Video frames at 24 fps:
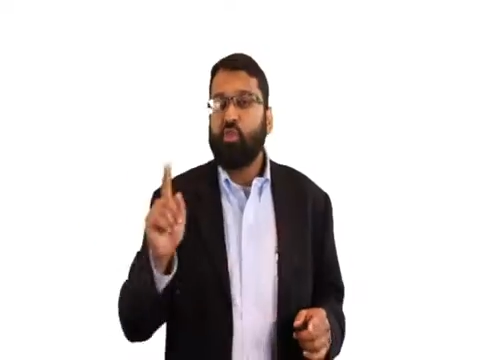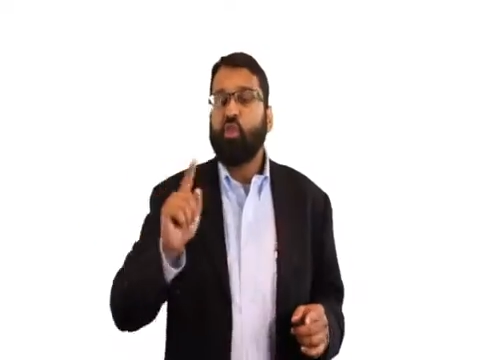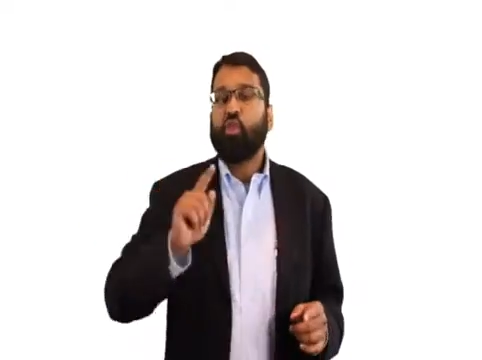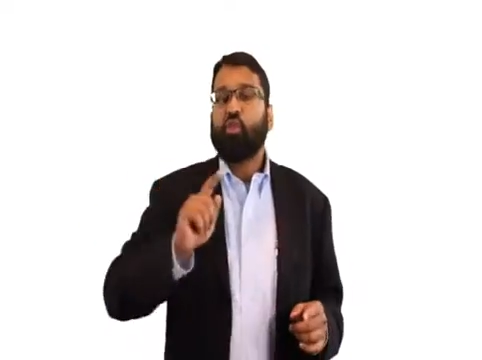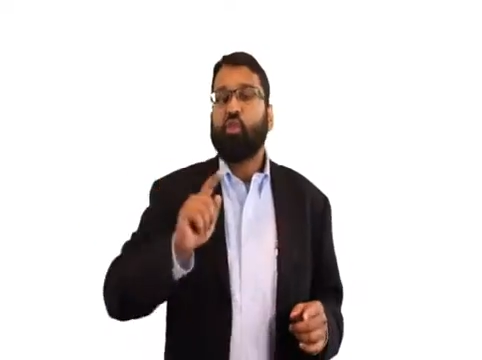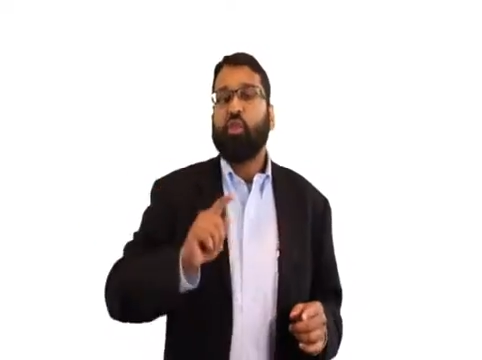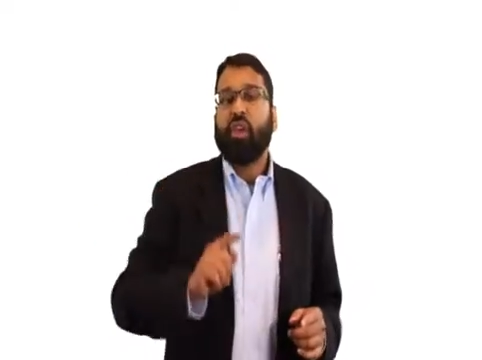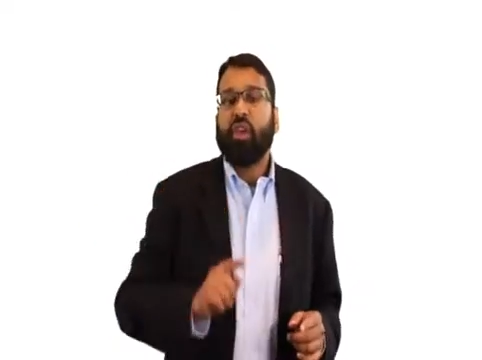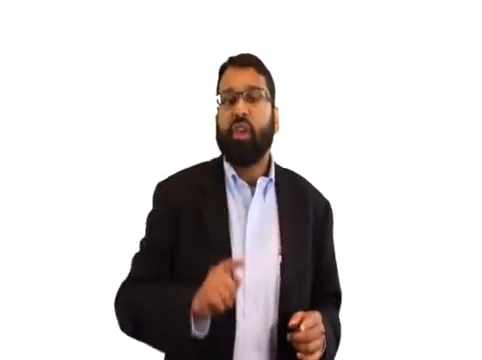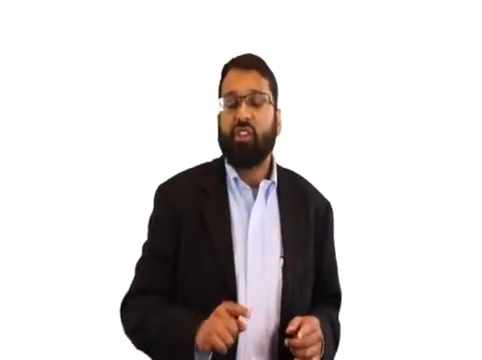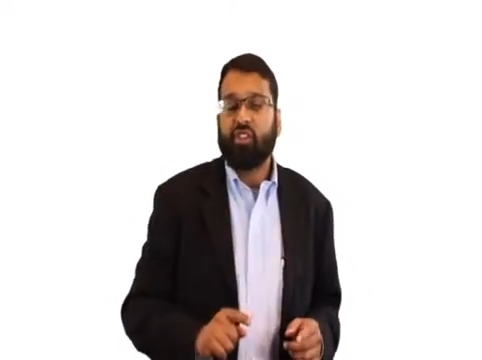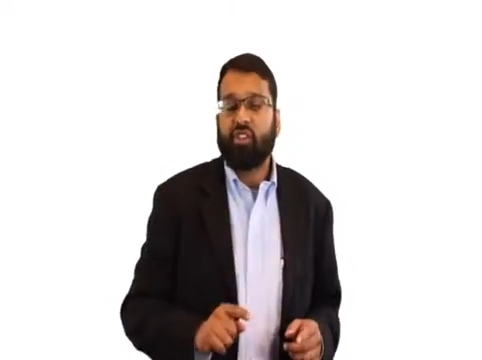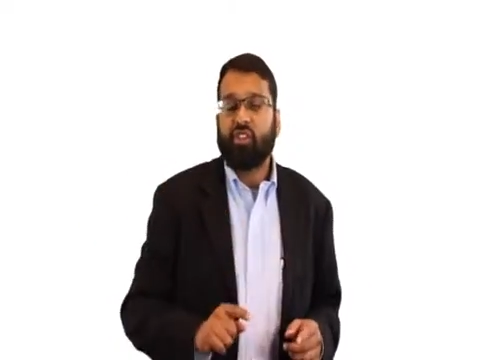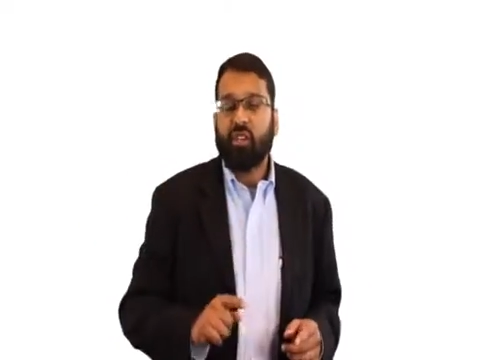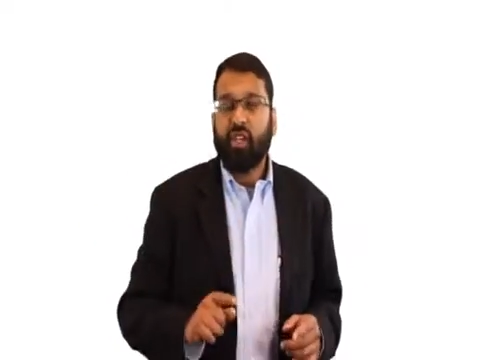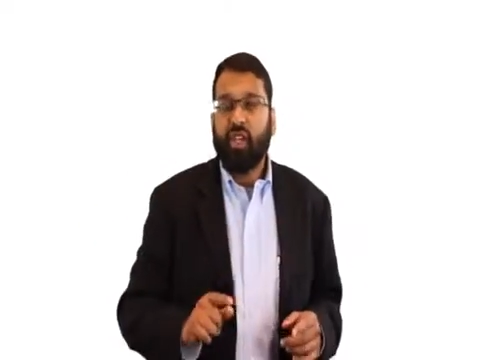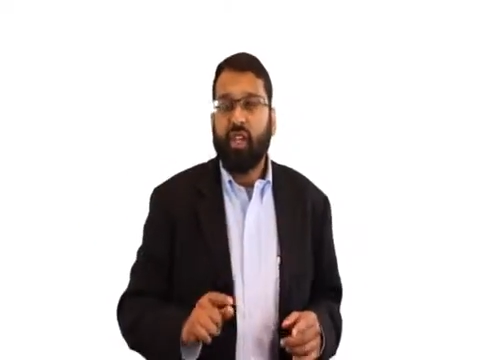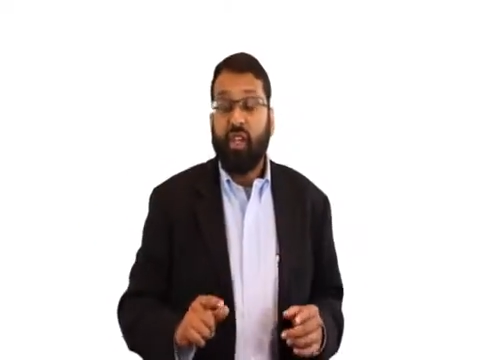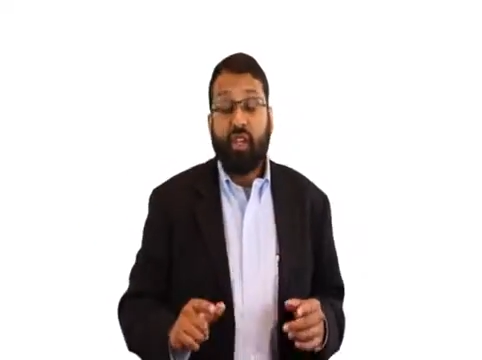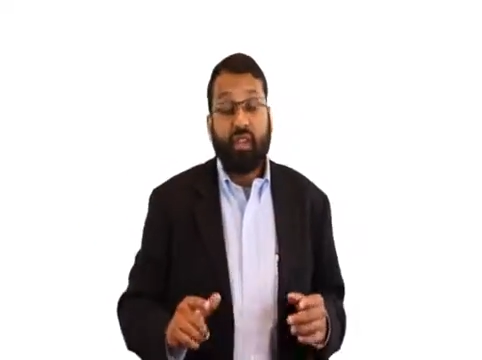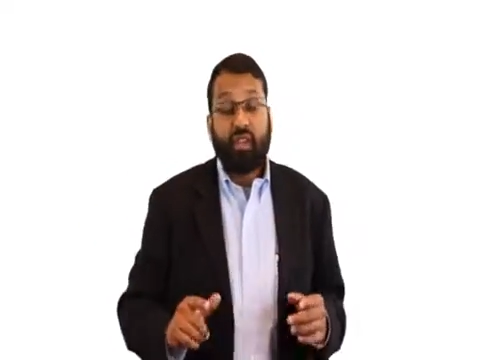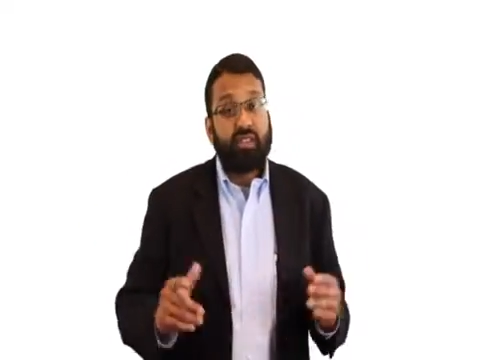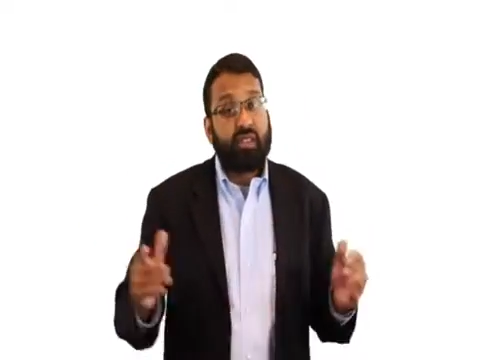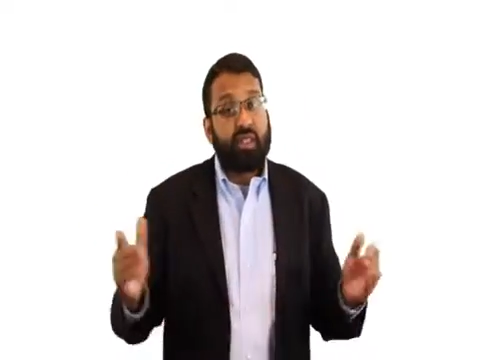procreation.
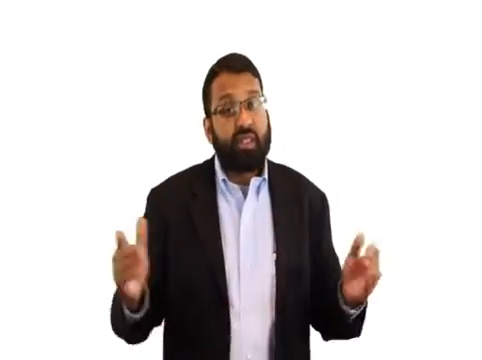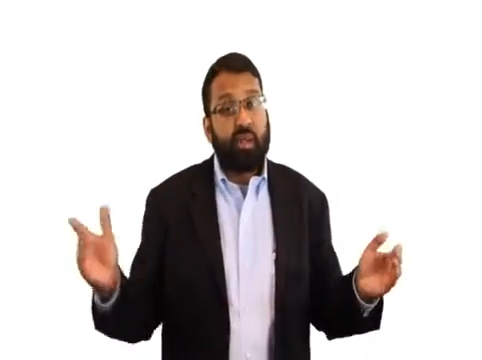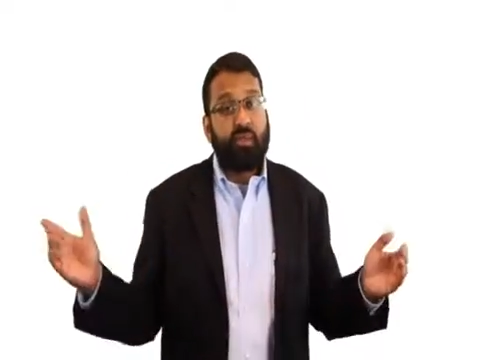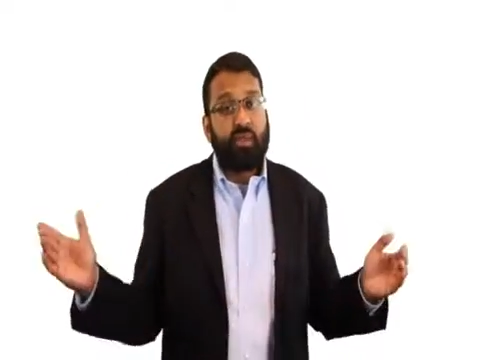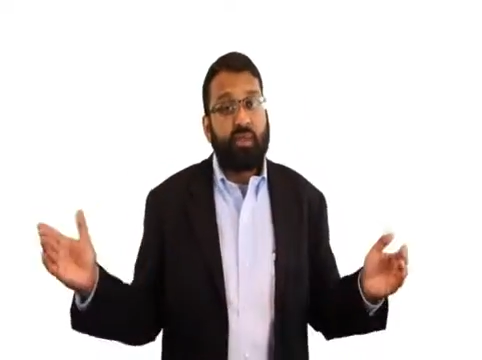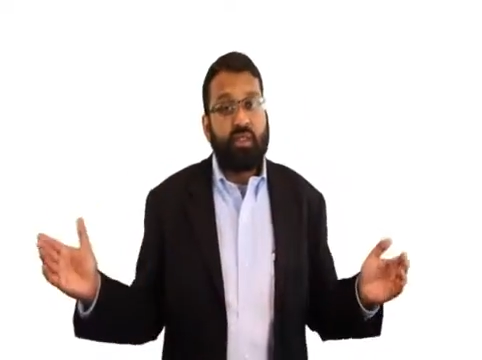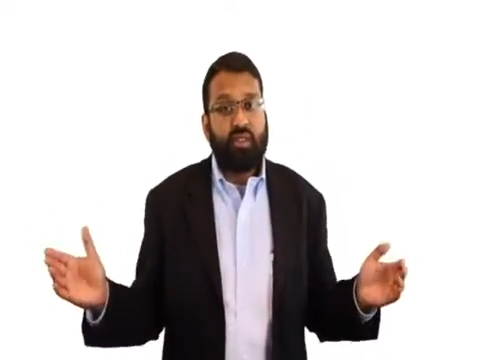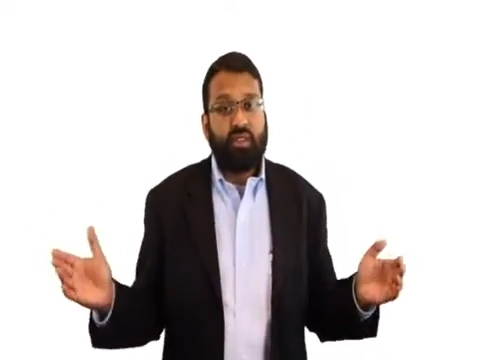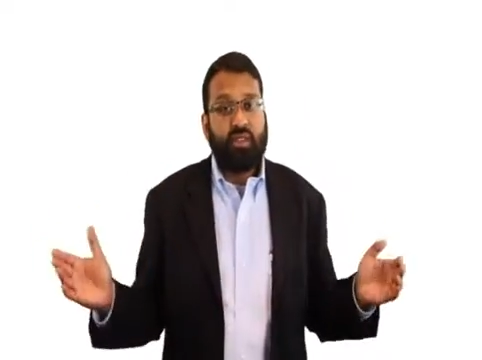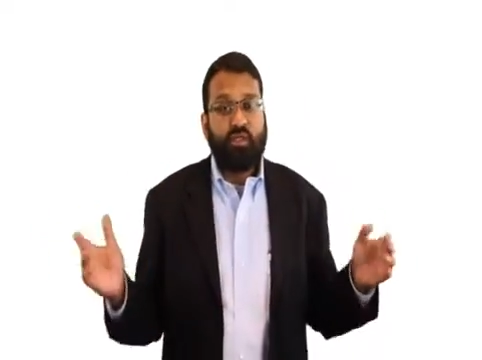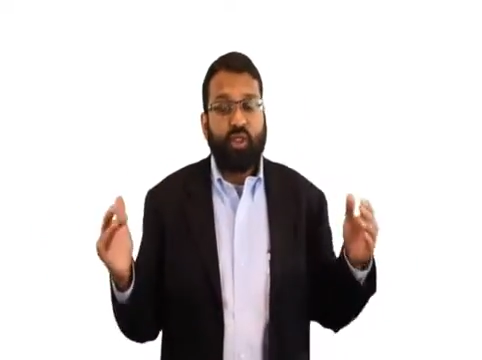Islamically,